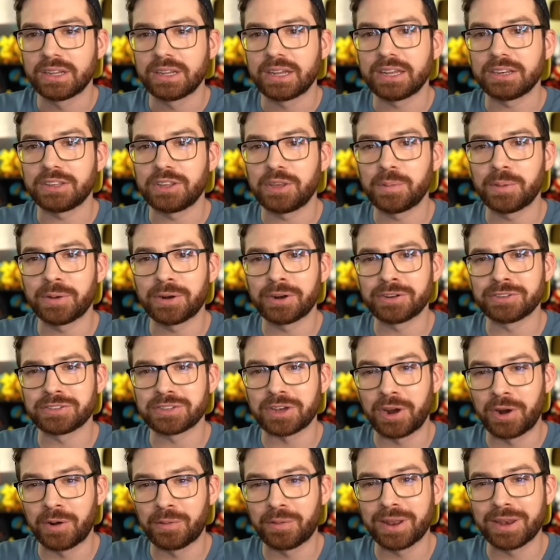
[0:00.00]
and Cubone is
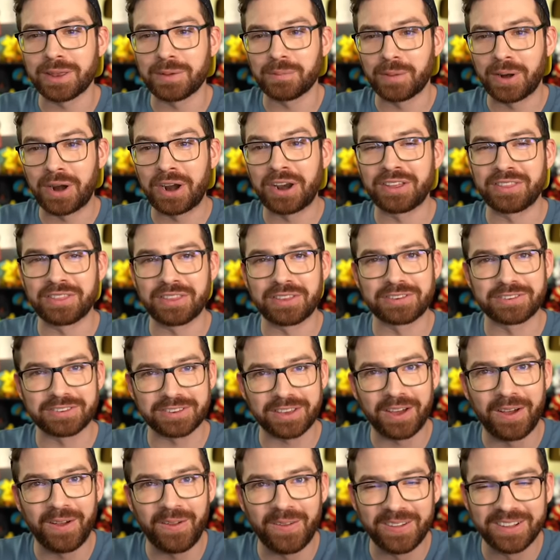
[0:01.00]
already wearing the
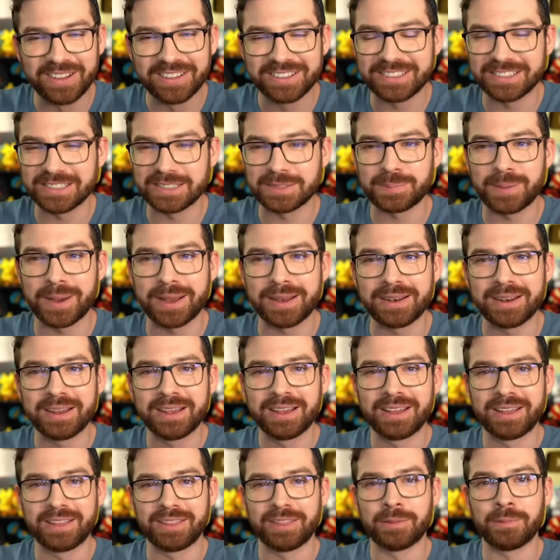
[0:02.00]
skull despite
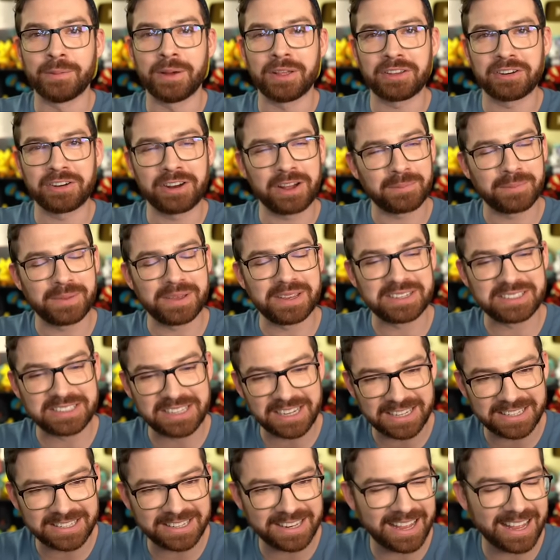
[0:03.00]
the mother not being
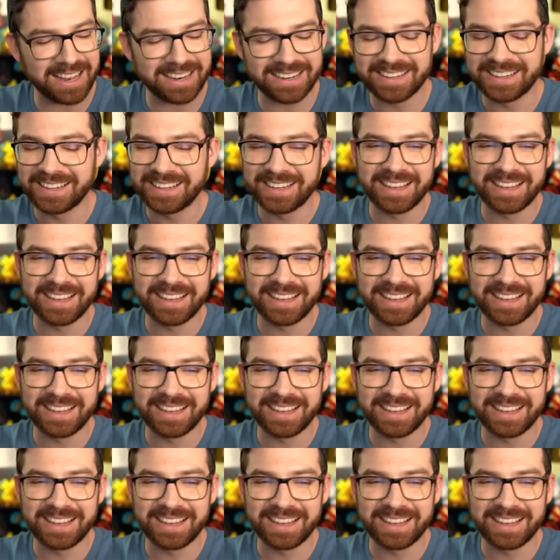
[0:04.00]
dead yet.